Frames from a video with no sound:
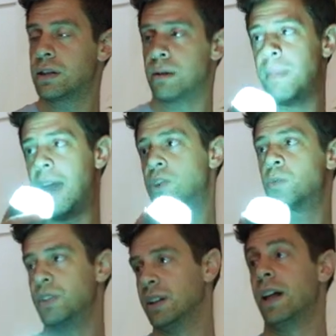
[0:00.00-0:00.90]
to match
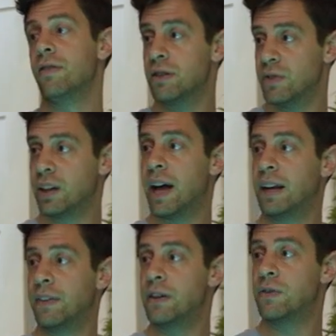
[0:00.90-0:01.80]
with the level of the
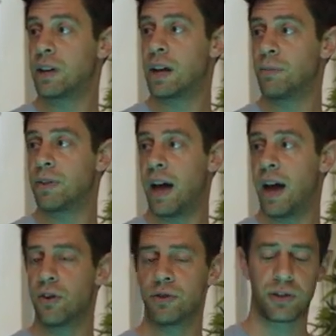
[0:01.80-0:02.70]
lighting that you've set up in the
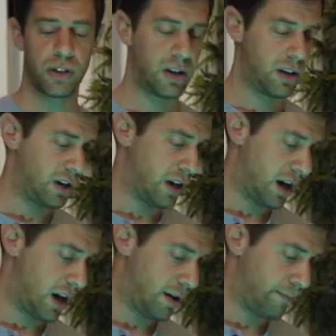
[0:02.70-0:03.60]
house.
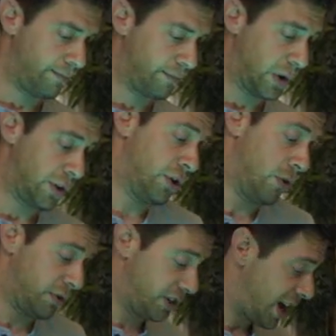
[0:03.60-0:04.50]
So I don't know
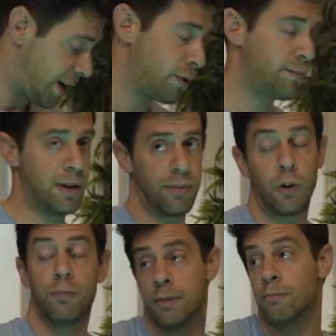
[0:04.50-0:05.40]
what the time would be, but it
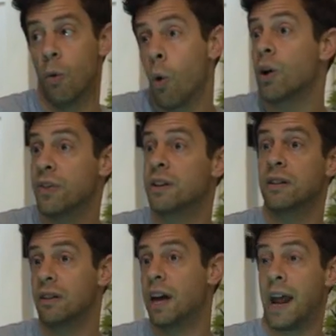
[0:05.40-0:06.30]
would be more
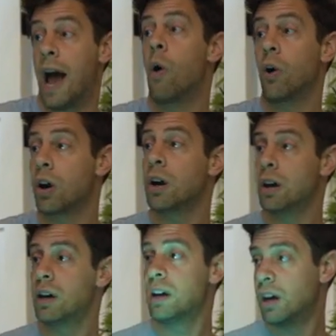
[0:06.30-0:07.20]
than an hour
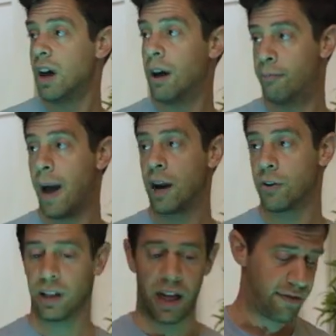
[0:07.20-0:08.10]
of
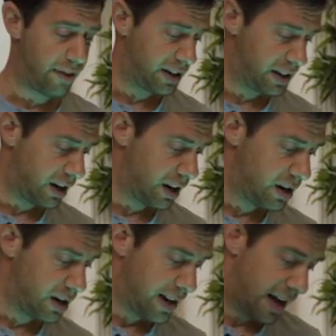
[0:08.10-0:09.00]
battery life on here.
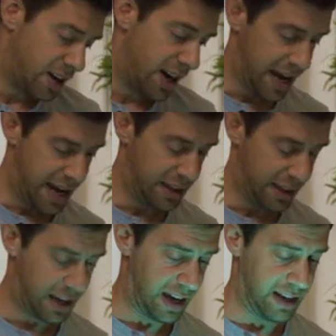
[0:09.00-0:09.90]
And you get 8 in
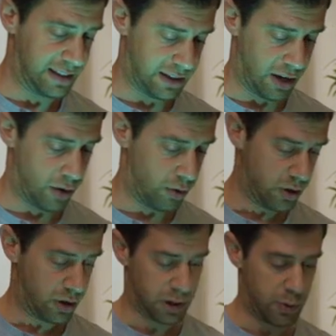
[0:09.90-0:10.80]
the kit, so
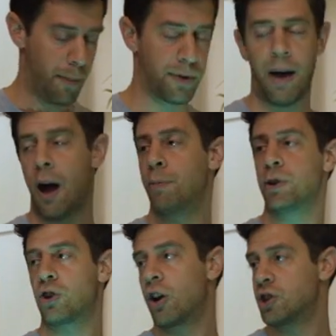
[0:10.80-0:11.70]
you can swap them out, be
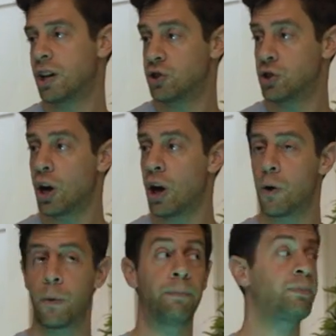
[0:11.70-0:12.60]
charging as you
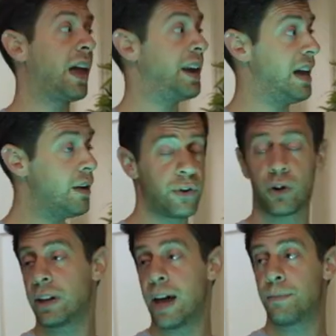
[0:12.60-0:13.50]
go. And if
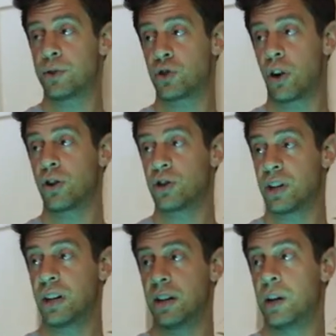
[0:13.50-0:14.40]
your lamp is charged
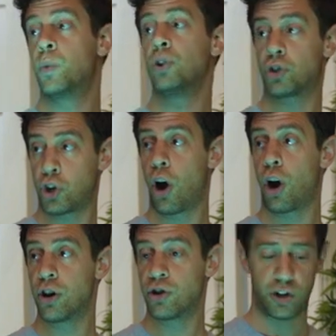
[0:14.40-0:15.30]
in, it will
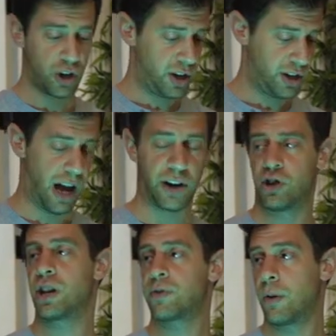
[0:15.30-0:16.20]
charge not
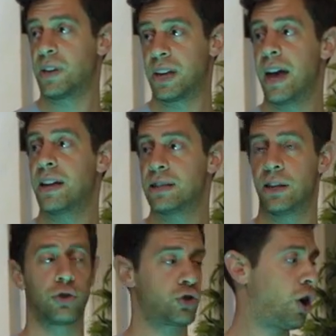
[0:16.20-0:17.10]
just from the case,
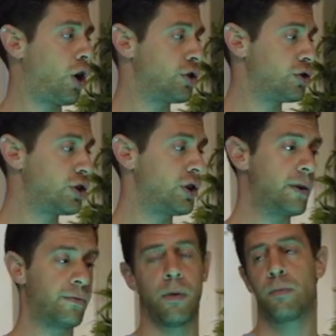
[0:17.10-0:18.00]
it'll charge
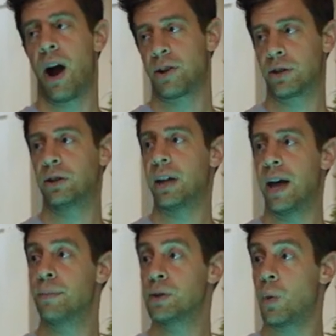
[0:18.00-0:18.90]
from a practical
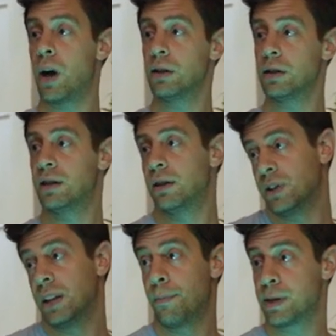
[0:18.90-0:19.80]
lamp as well if
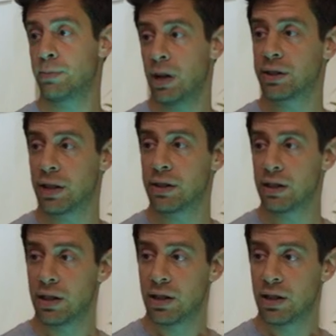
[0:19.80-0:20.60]
the lamp is plugged in.